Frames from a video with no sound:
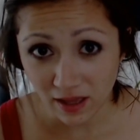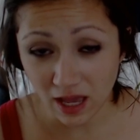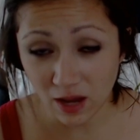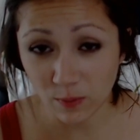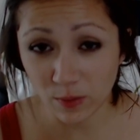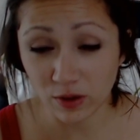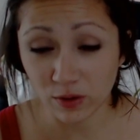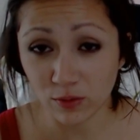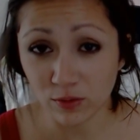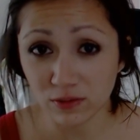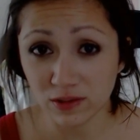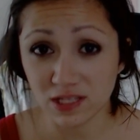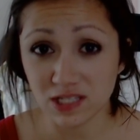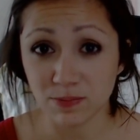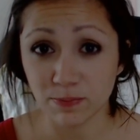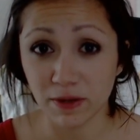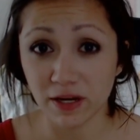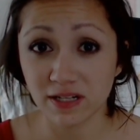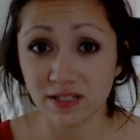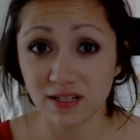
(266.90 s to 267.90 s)
and what Holy
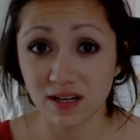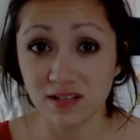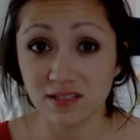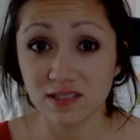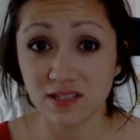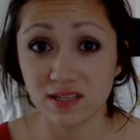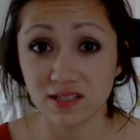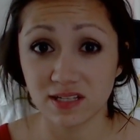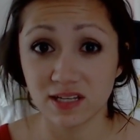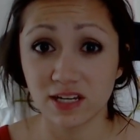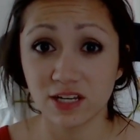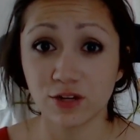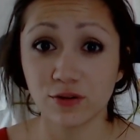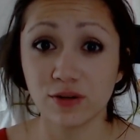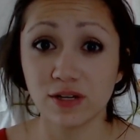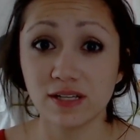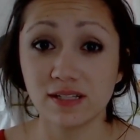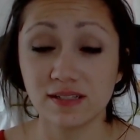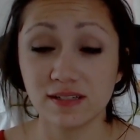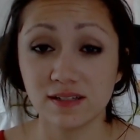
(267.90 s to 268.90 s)
Spark does is it
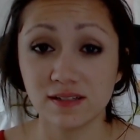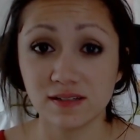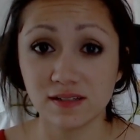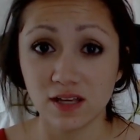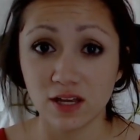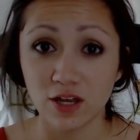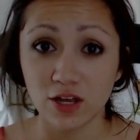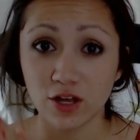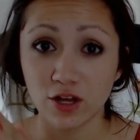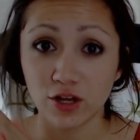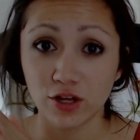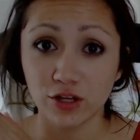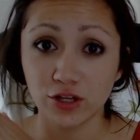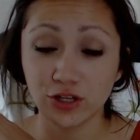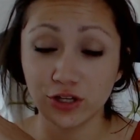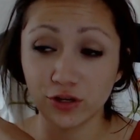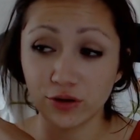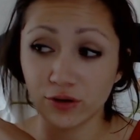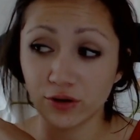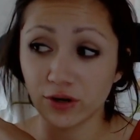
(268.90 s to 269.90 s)
increases
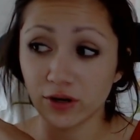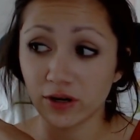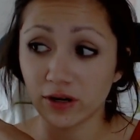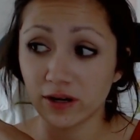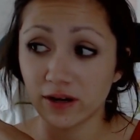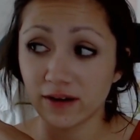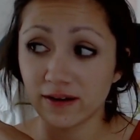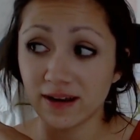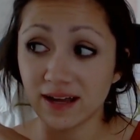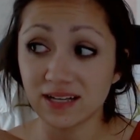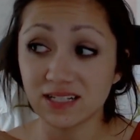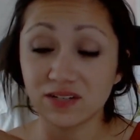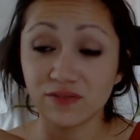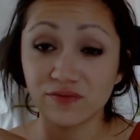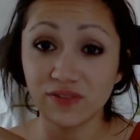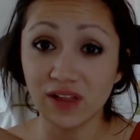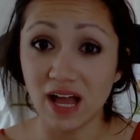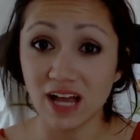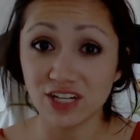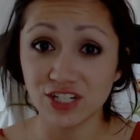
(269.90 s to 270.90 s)
your next
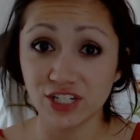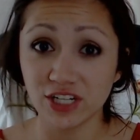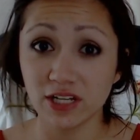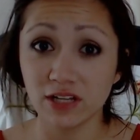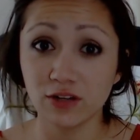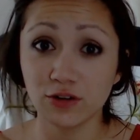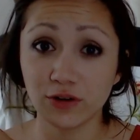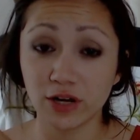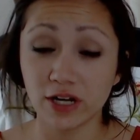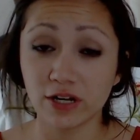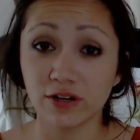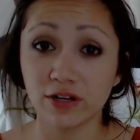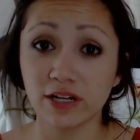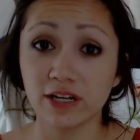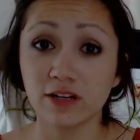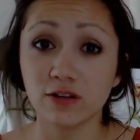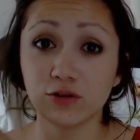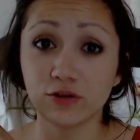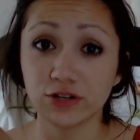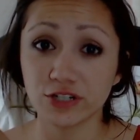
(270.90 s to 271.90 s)
flash heal, greater
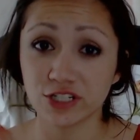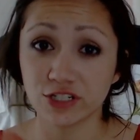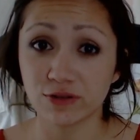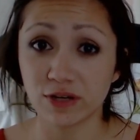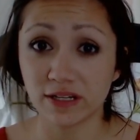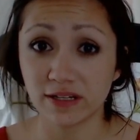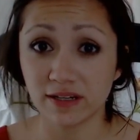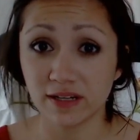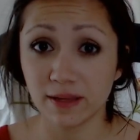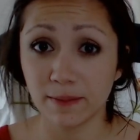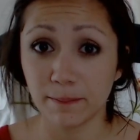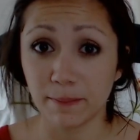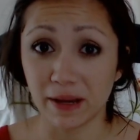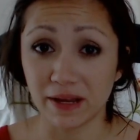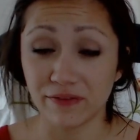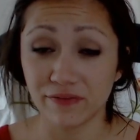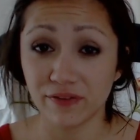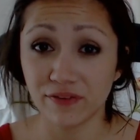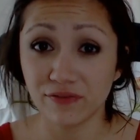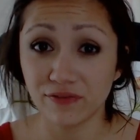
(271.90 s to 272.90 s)
heal, or Serenity by
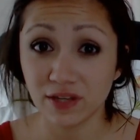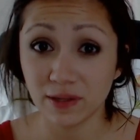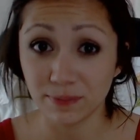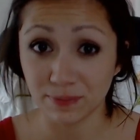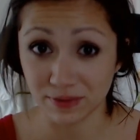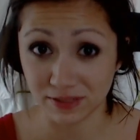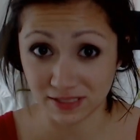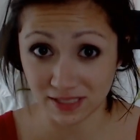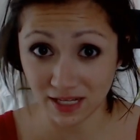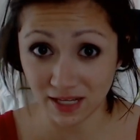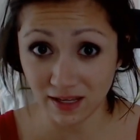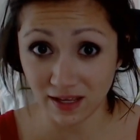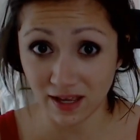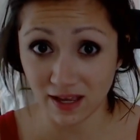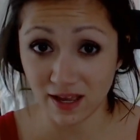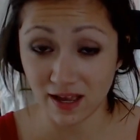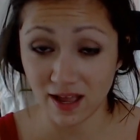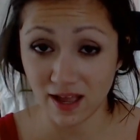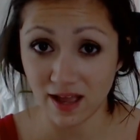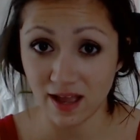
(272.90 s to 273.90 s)
50%,
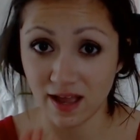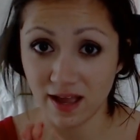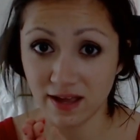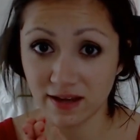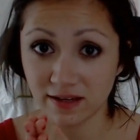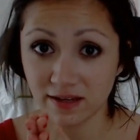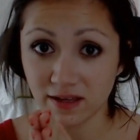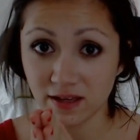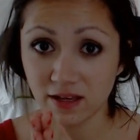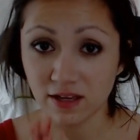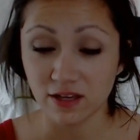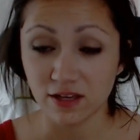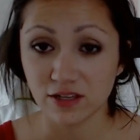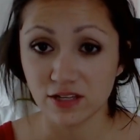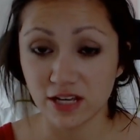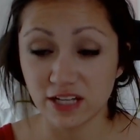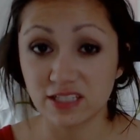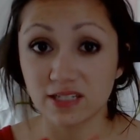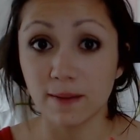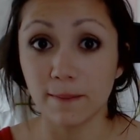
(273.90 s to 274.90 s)
and
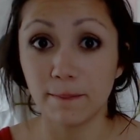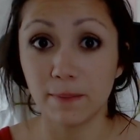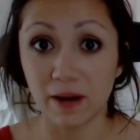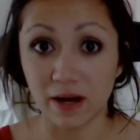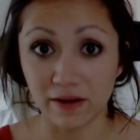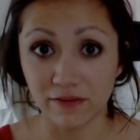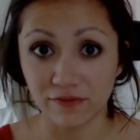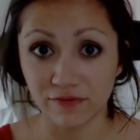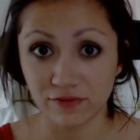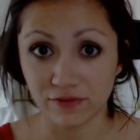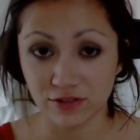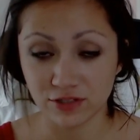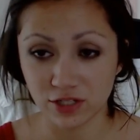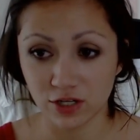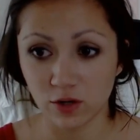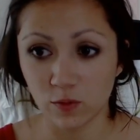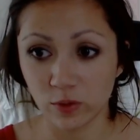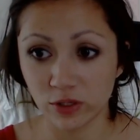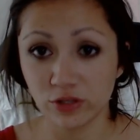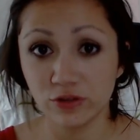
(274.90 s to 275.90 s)
it's a buff.
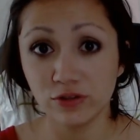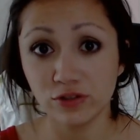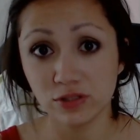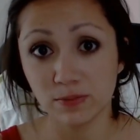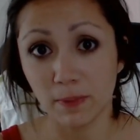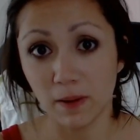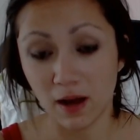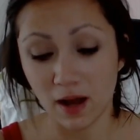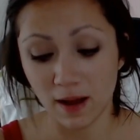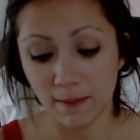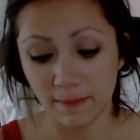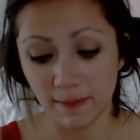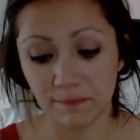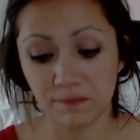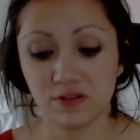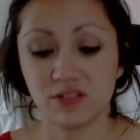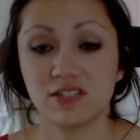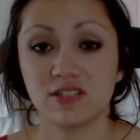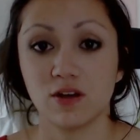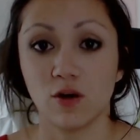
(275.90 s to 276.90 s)
So when you use palm, it
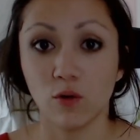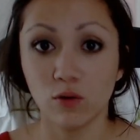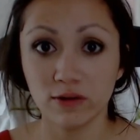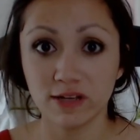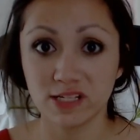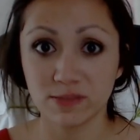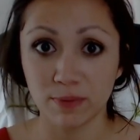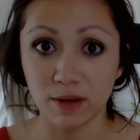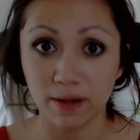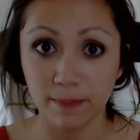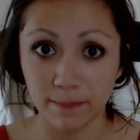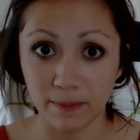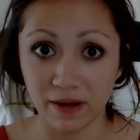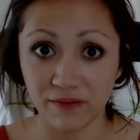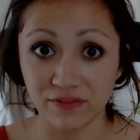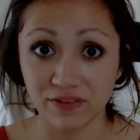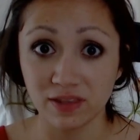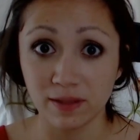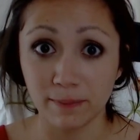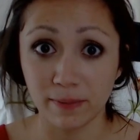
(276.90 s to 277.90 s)
puts the Holy Spark
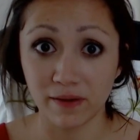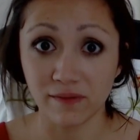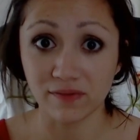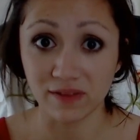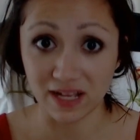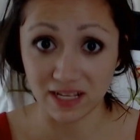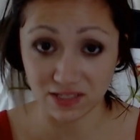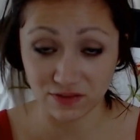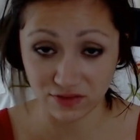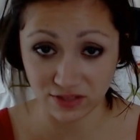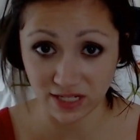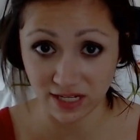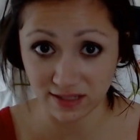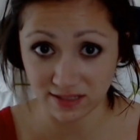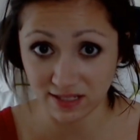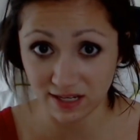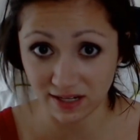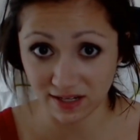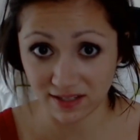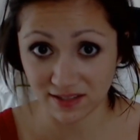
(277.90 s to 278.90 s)
buff, and the buff lasts for 10
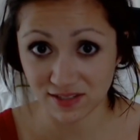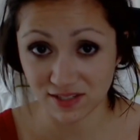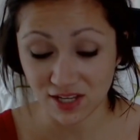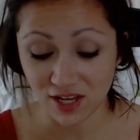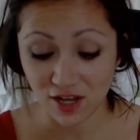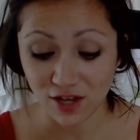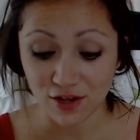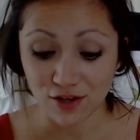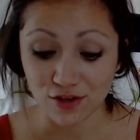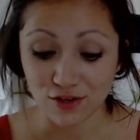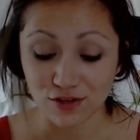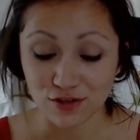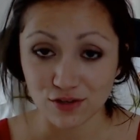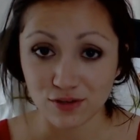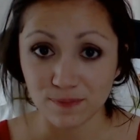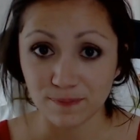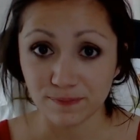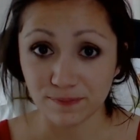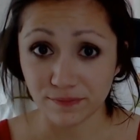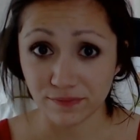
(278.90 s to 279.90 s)
seconds.
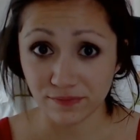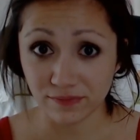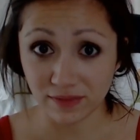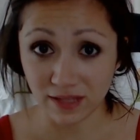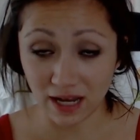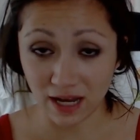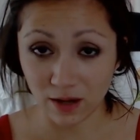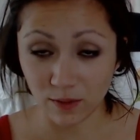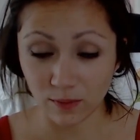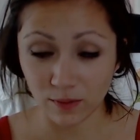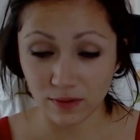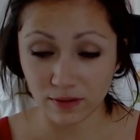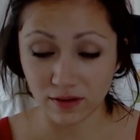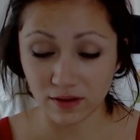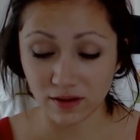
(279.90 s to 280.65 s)
Now,